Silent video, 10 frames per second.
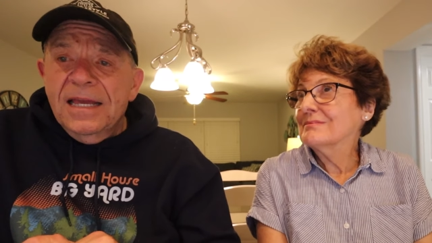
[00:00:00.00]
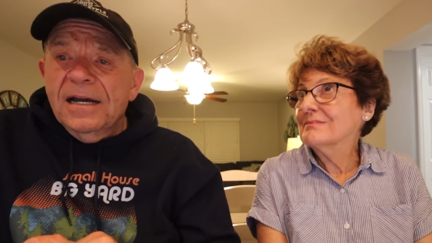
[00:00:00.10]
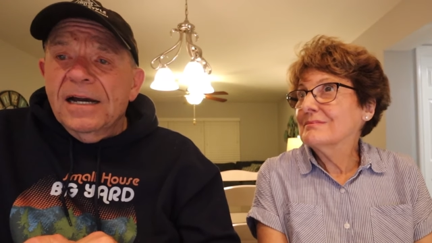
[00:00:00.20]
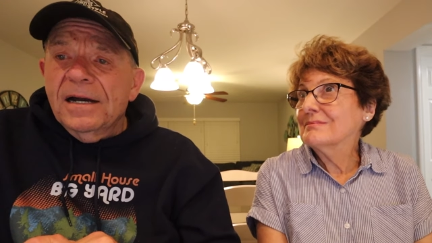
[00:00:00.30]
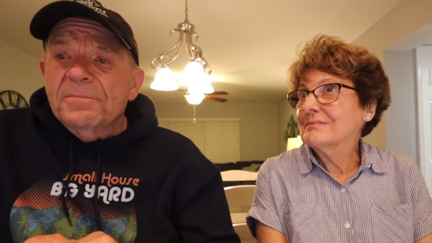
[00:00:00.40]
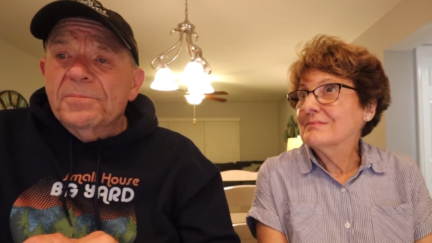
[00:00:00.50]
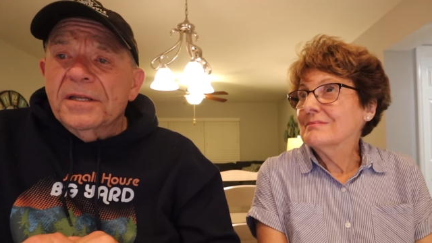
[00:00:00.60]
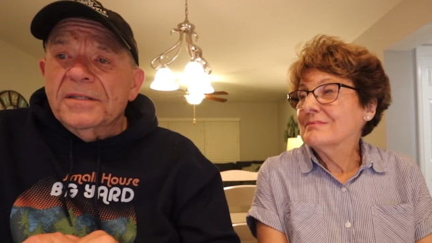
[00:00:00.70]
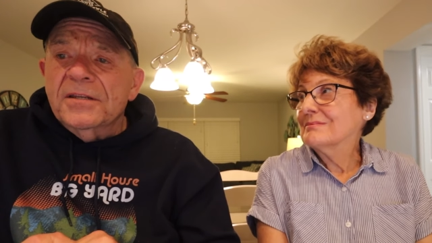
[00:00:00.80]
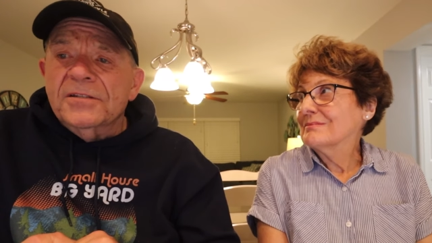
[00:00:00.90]
Speaker 1: uh,
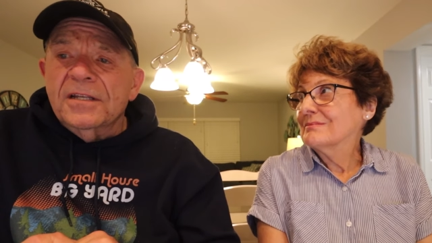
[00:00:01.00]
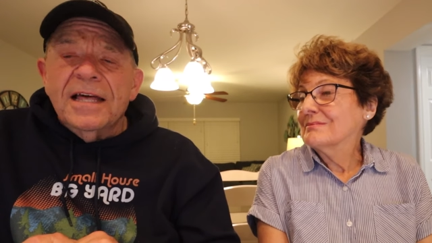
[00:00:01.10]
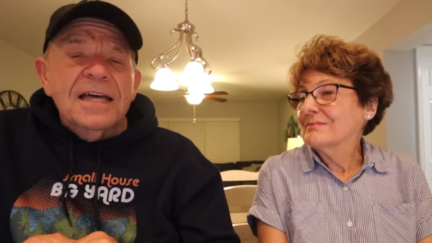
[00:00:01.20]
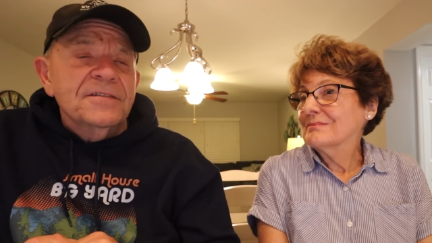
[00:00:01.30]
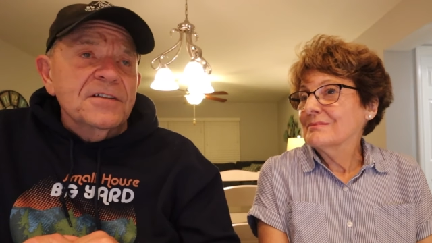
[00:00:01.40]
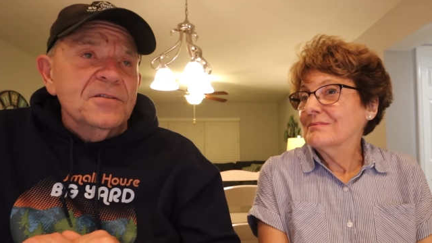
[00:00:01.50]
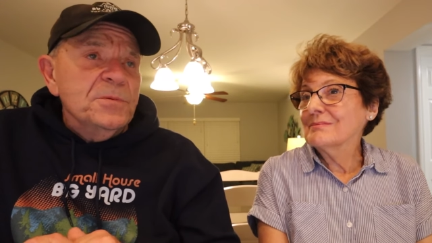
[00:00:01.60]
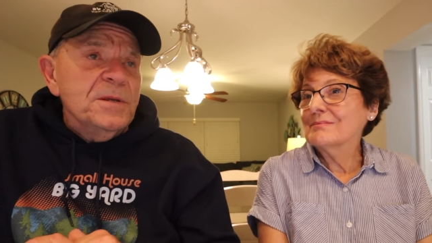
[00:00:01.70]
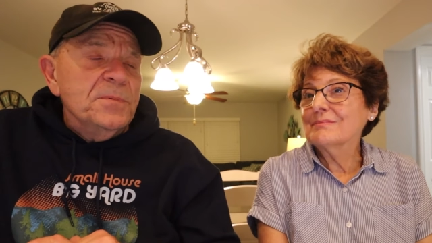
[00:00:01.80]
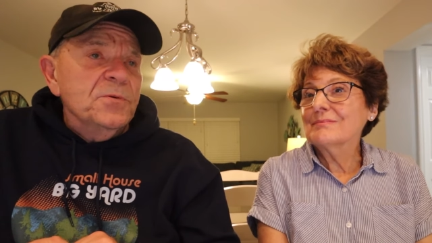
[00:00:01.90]
but there's a lot of other
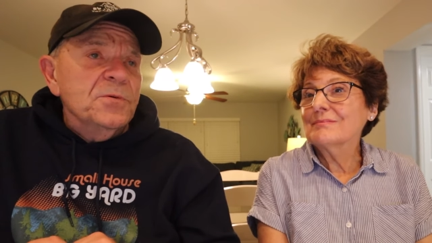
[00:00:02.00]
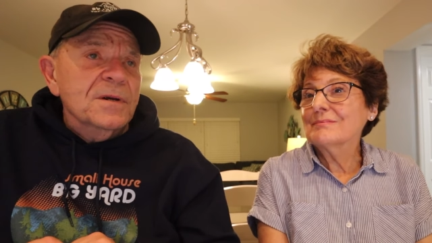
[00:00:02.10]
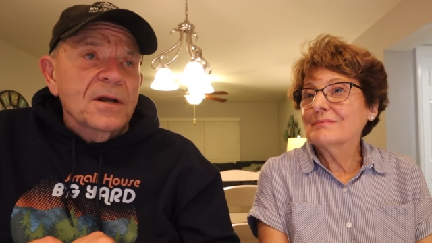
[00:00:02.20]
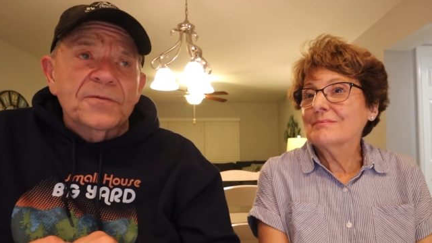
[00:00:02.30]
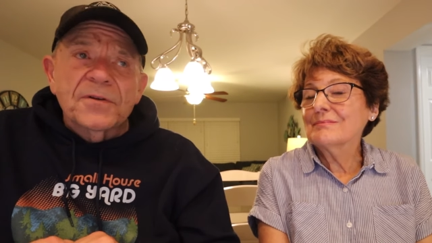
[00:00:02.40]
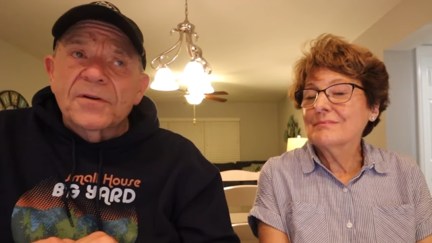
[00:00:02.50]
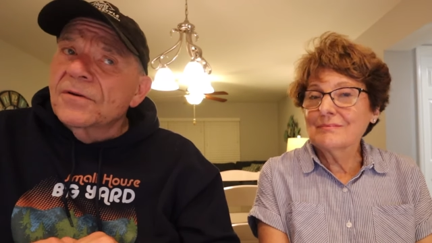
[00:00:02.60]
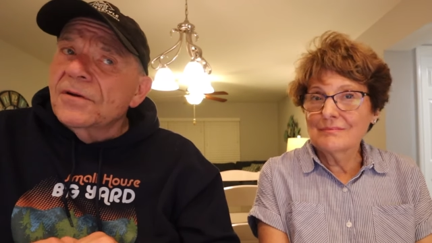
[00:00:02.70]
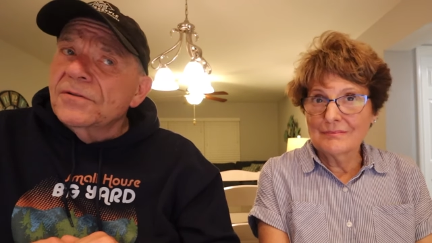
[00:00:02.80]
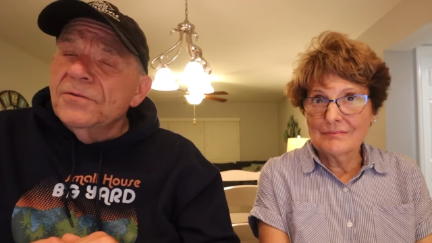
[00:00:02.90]
people who are out
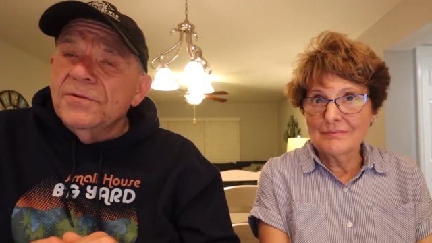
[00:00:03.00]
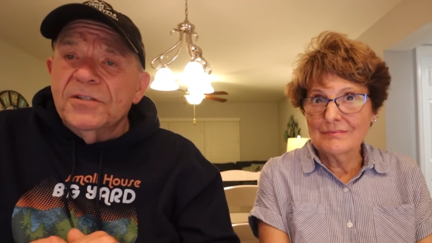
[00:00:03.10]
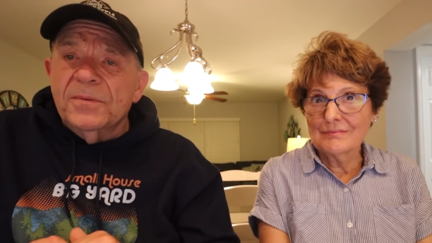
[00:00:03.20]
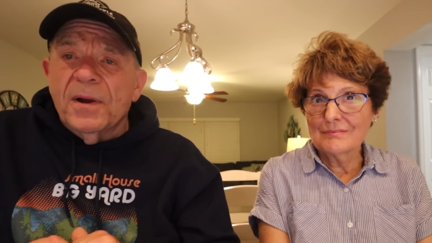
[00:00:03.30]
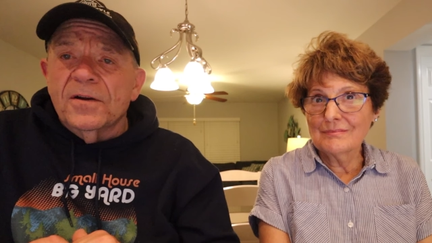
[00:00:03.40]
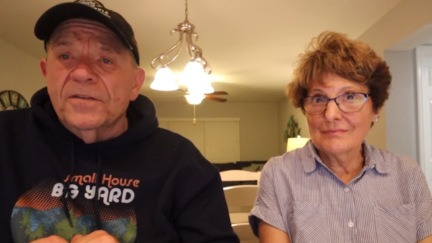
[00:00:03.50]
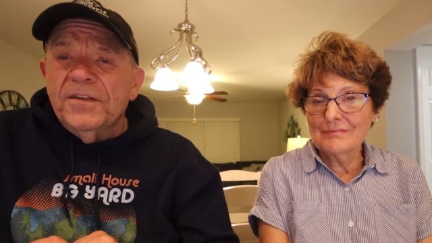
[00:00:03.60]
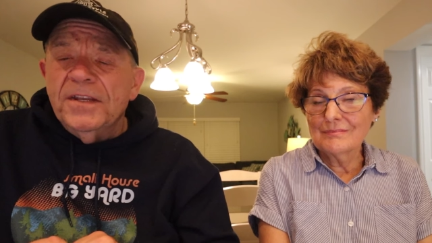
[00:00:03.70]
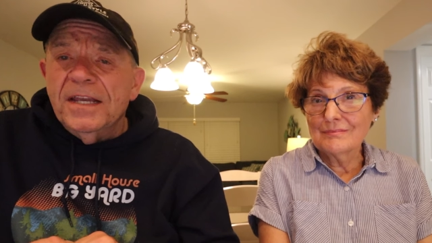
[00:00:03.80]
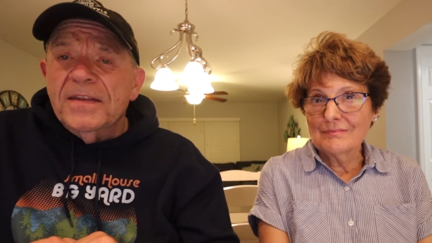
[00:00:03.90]
there doing some
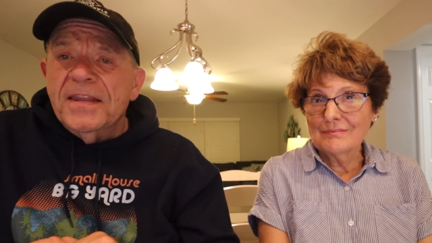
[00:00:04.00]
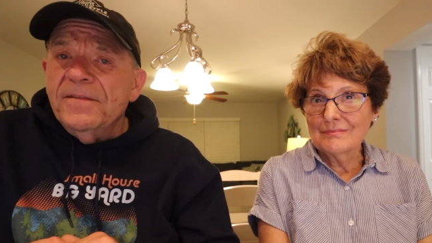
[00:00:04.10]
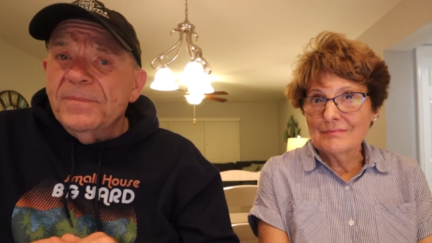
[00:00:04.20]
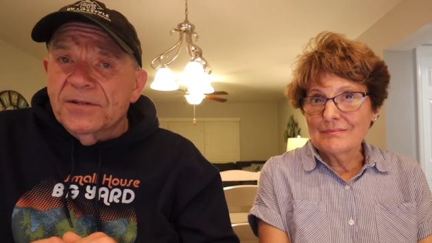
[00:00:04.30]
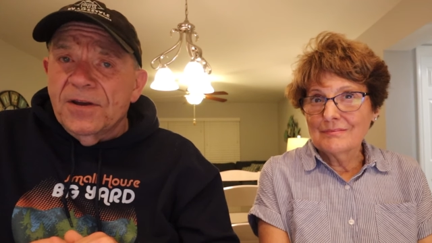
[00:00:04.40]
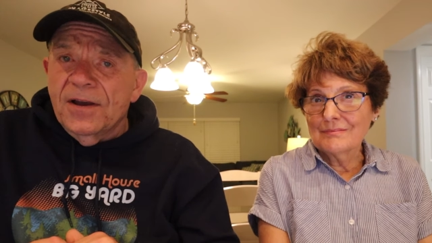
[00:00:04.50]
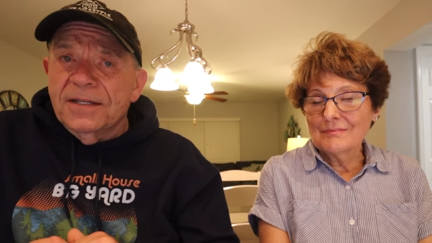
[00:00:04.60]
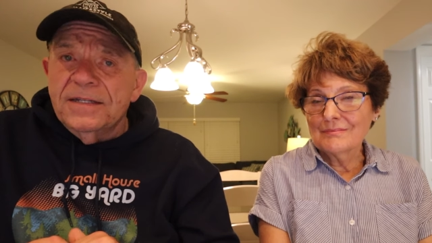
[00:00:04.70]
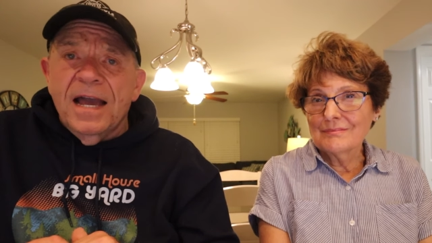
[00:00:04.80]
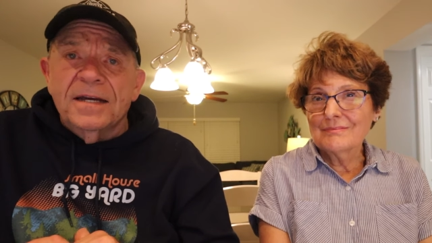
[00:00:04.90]
RVing, and they've been
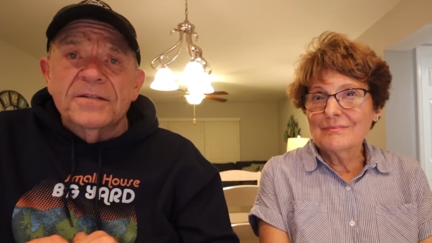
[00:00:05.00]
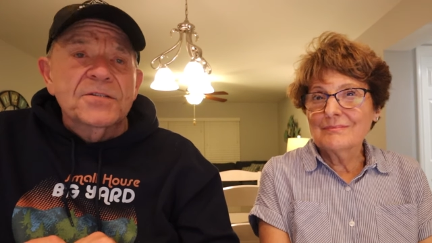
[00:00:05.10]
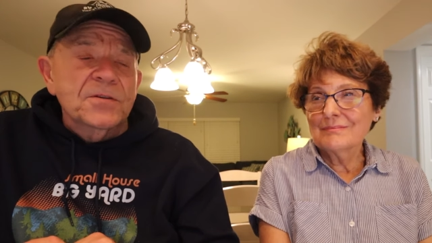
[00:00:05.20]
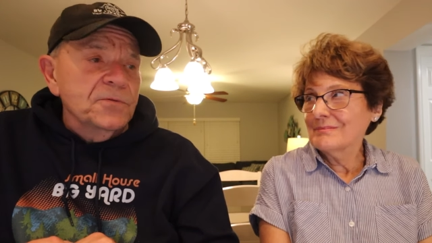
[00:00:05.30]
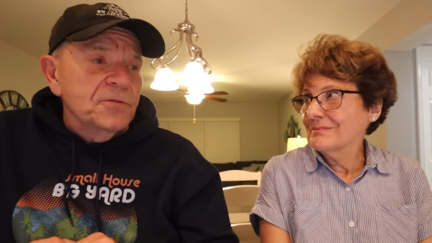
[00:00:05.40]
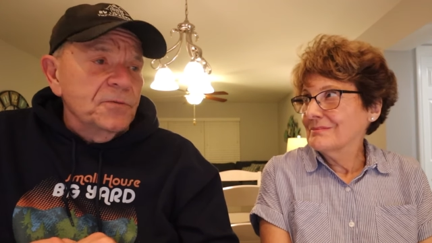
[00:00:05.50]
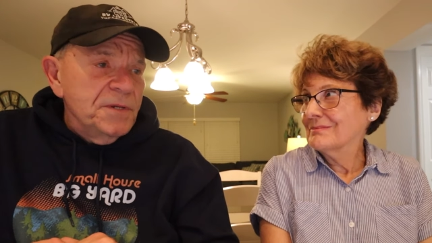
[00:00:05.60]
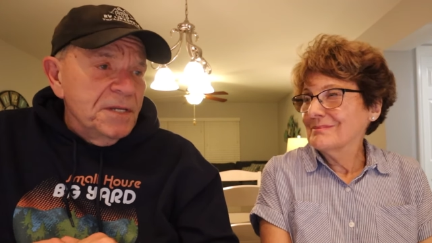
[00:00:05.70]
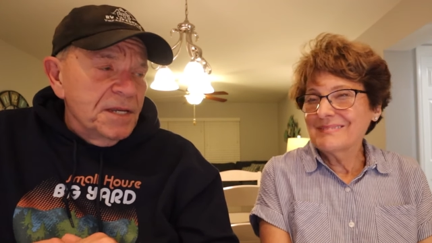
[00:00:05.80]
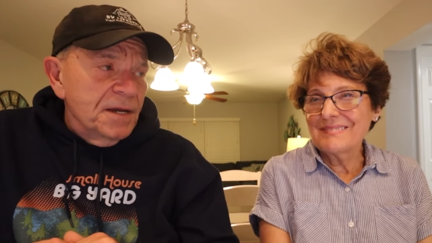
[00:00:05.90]
talking on social
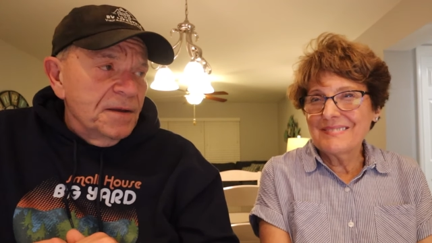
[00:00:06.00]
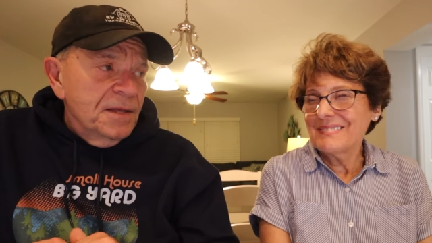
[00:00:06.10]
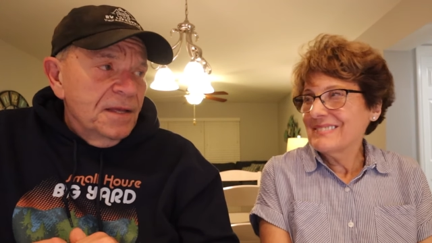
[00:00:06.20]
media.